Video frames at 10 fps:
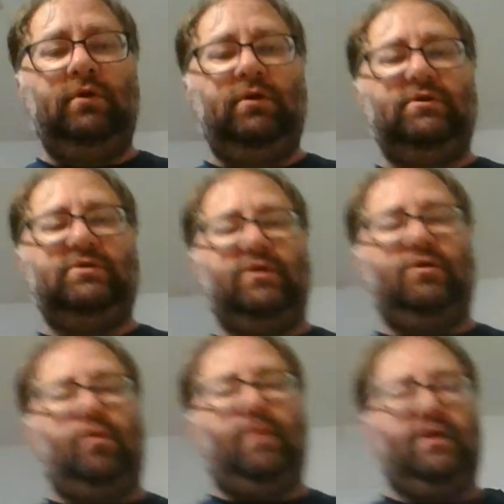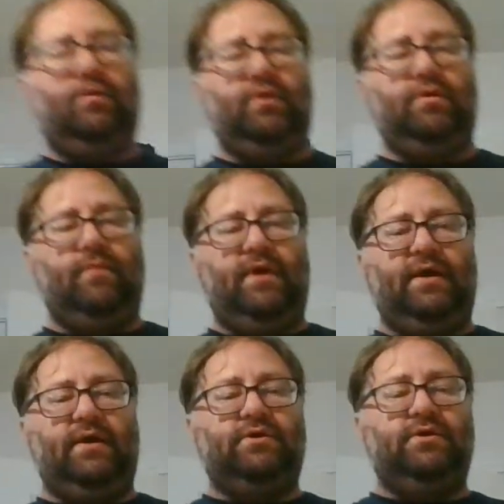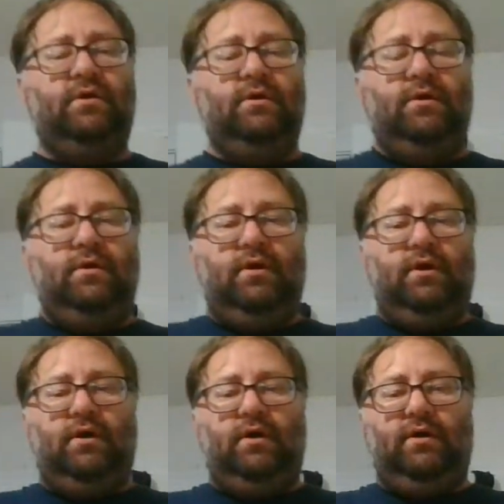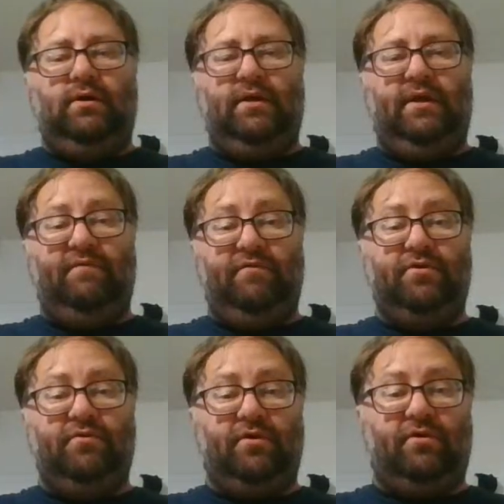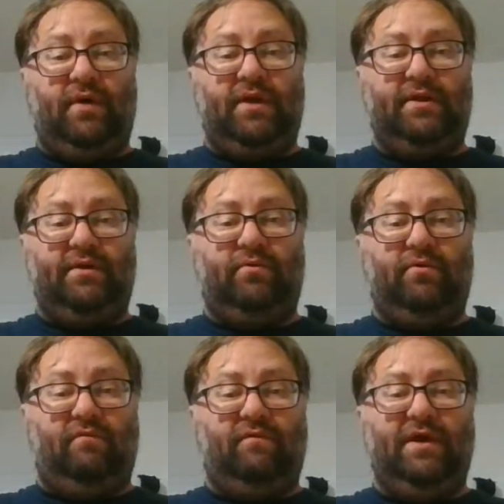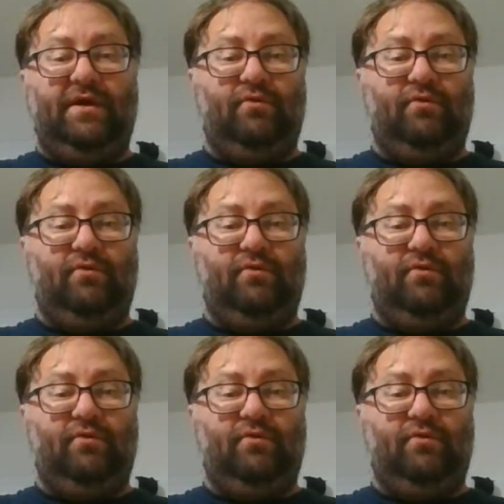so you automatically win the match. And if you do it correctly in a real fight,